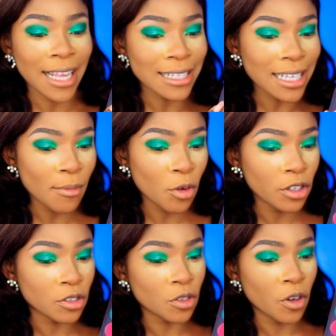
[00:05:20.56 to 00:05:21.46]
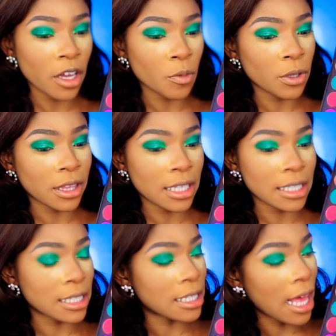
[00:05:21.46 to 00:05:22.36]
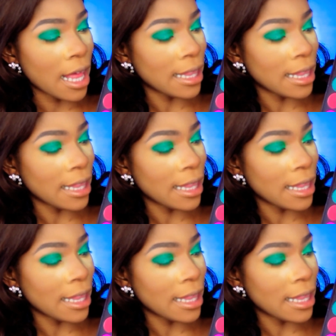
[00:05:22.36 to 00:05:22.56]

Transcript: Next, I'm going to go in with this